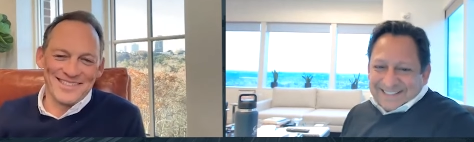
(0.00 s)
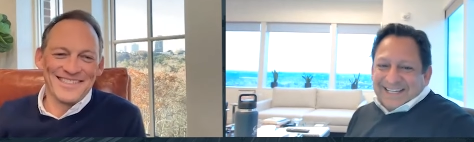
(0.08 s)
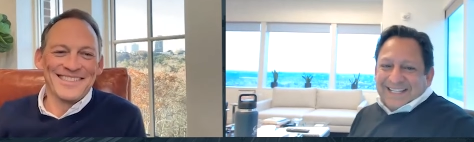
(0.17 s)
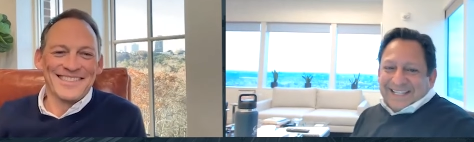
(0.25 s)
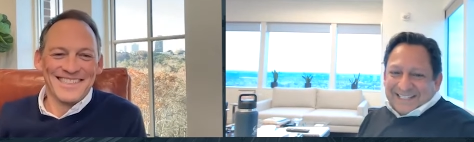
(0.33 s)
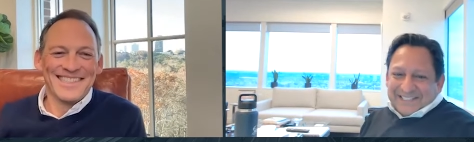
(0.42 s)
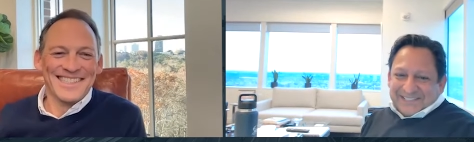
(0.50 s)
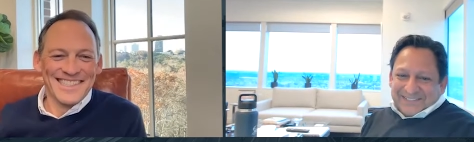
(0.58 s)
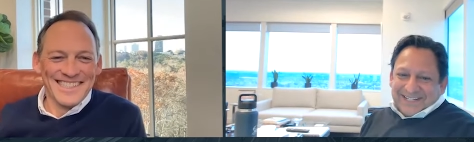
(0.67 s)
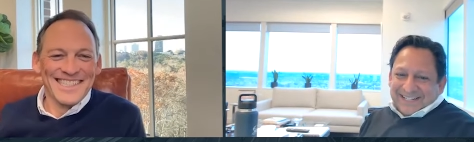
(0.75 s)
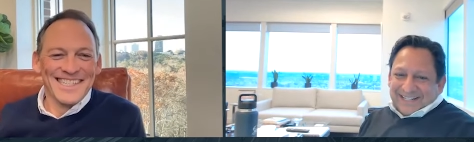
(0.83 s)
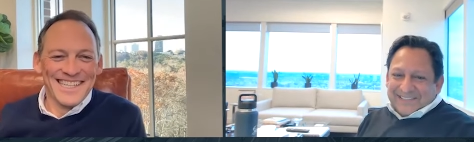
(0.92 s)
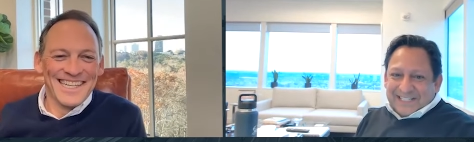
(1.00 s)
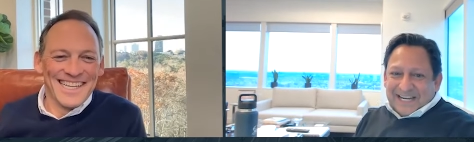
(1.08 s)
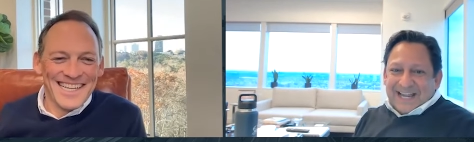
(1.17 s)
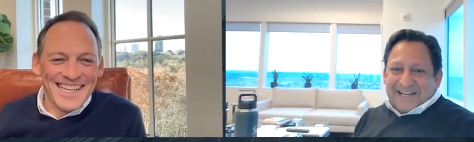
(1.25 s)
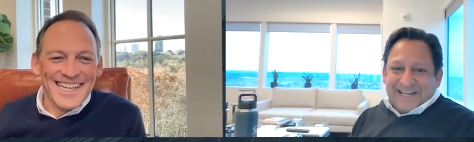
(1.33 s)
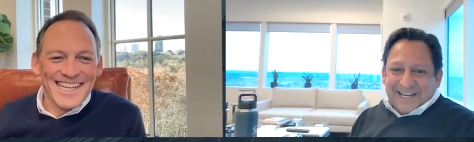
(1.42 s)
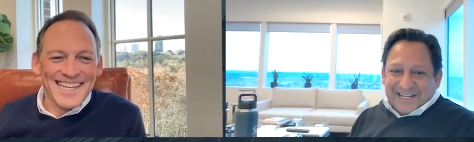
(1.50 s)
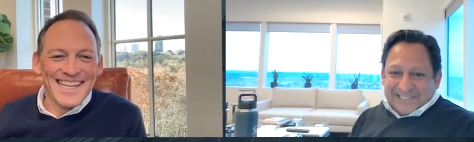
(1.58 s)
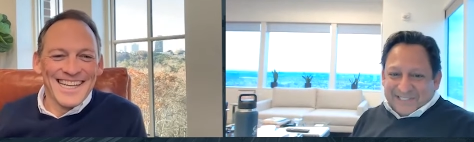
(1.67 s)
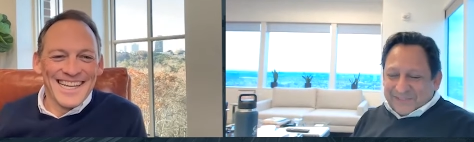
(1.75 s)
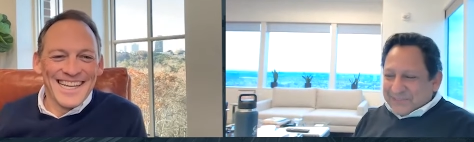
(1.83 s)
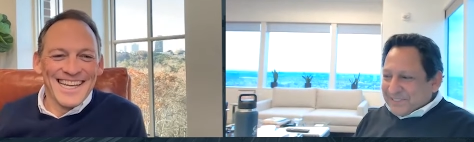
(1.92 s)
Speaker 1: Yeah, that's right. I was like, how you
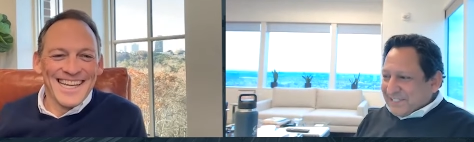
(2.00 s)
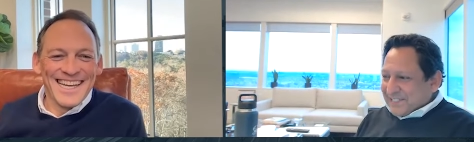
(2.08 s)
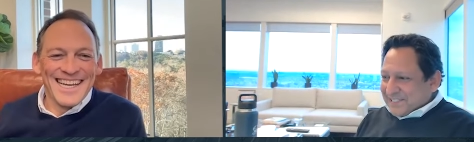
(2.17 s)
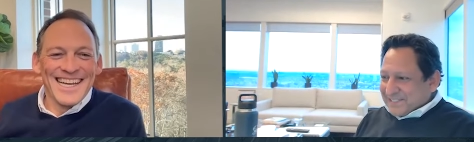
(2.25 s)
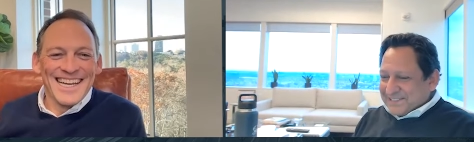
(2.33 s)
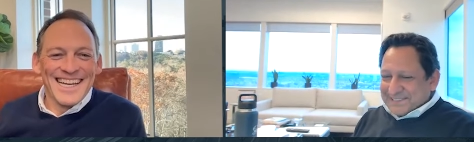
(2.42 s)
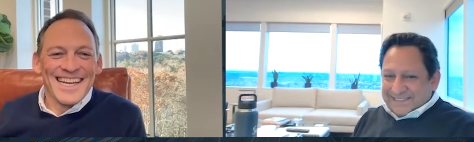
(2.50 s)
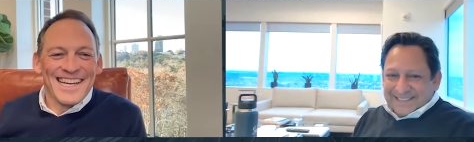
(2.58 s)
guys doing this?